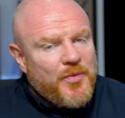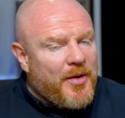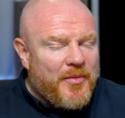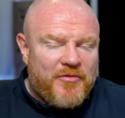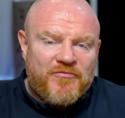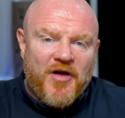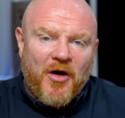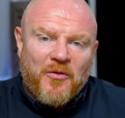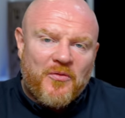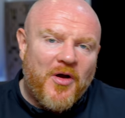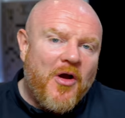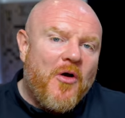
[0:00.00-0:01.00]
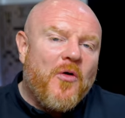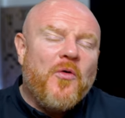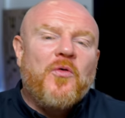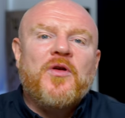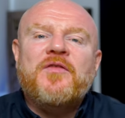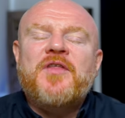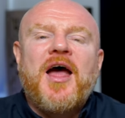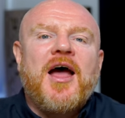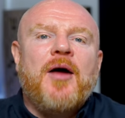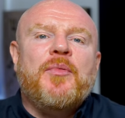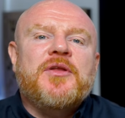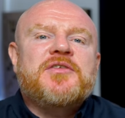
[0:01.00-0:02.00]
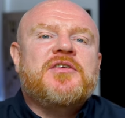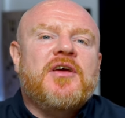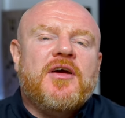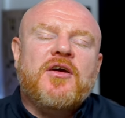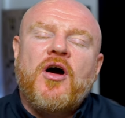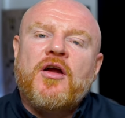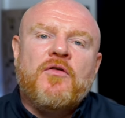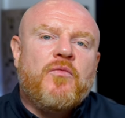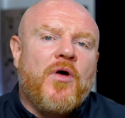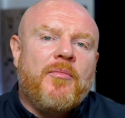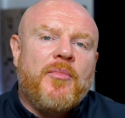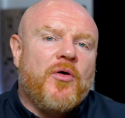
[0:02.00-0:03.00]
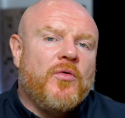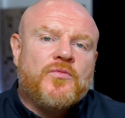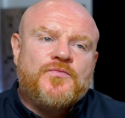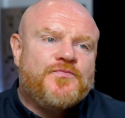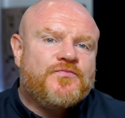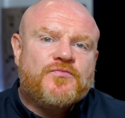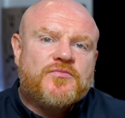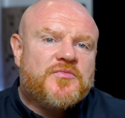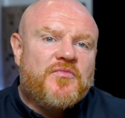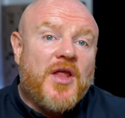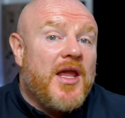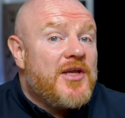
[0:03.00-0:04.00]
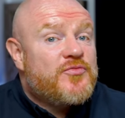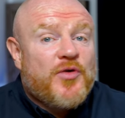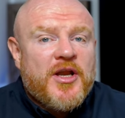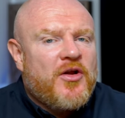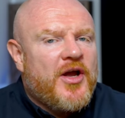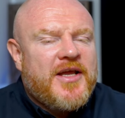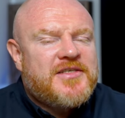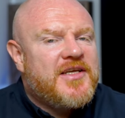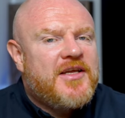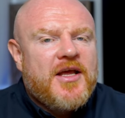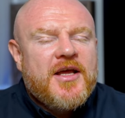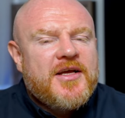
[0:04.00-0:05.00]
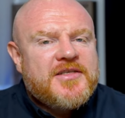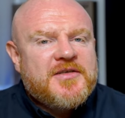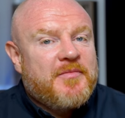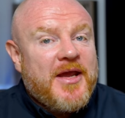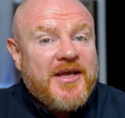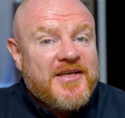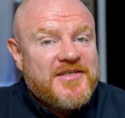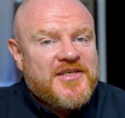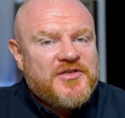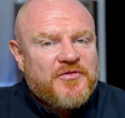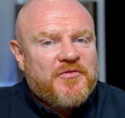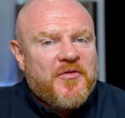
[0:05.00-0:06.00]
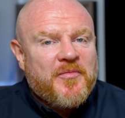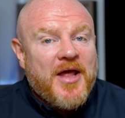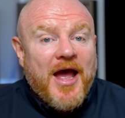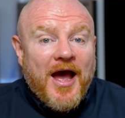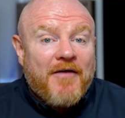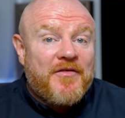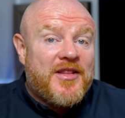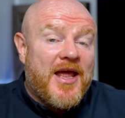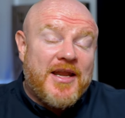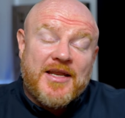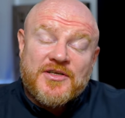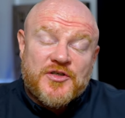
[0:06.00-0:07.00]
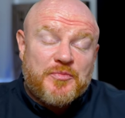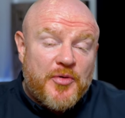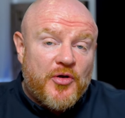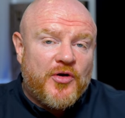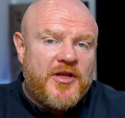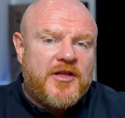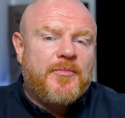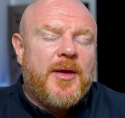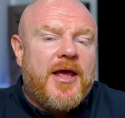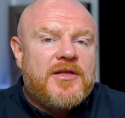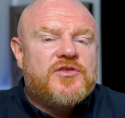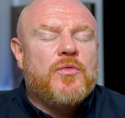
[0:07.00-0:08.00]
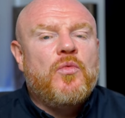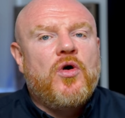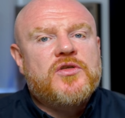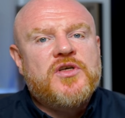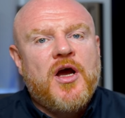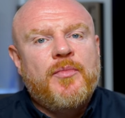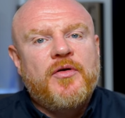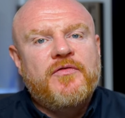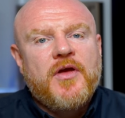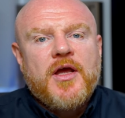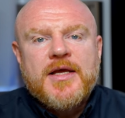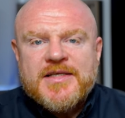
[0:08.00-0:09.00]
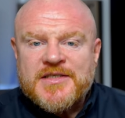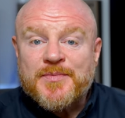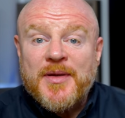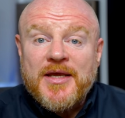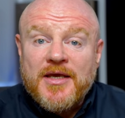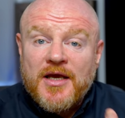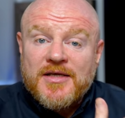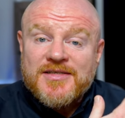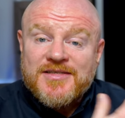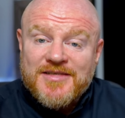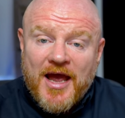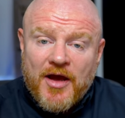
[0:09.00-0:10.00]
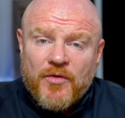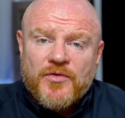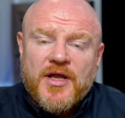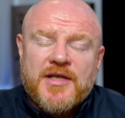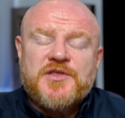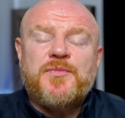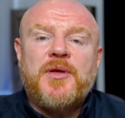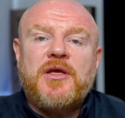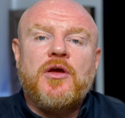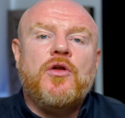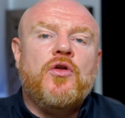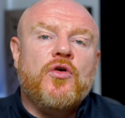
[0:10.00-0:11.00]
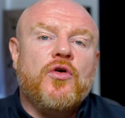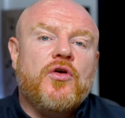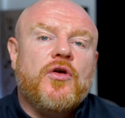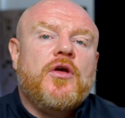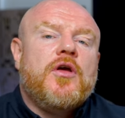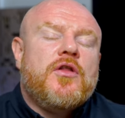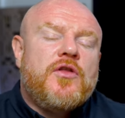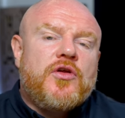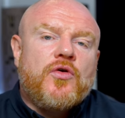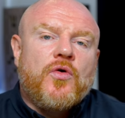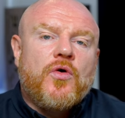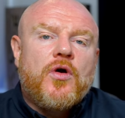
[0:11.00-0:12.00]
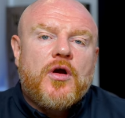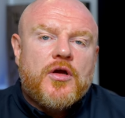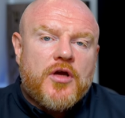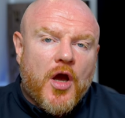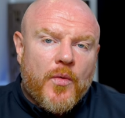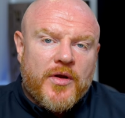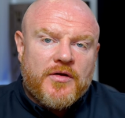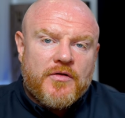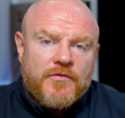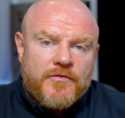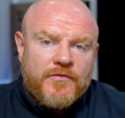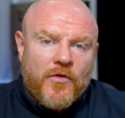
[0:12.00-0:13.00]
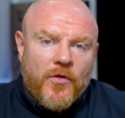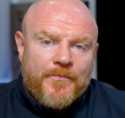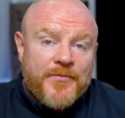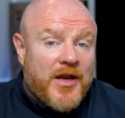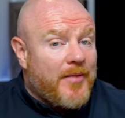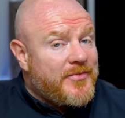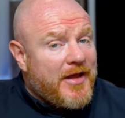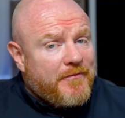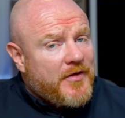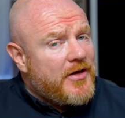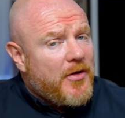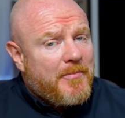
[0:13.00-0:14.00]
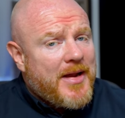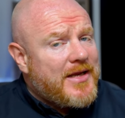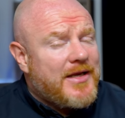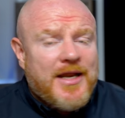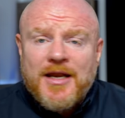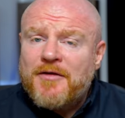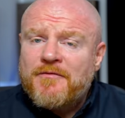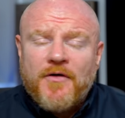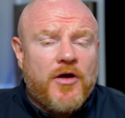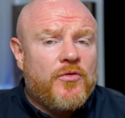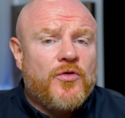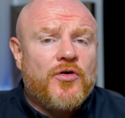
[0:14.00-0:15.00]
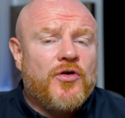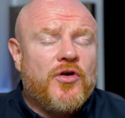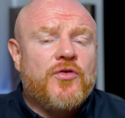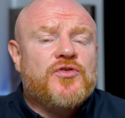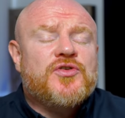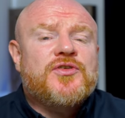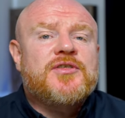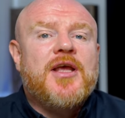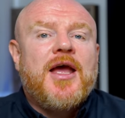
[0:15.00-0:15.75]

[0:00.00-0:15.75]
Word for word: when we roll all of that up into kind of one ball, it's really not easy to make a decision from that other than it just purely depends on what type of speaker sound and speaker look that you're going for. And I'm definitely not making any final conclusions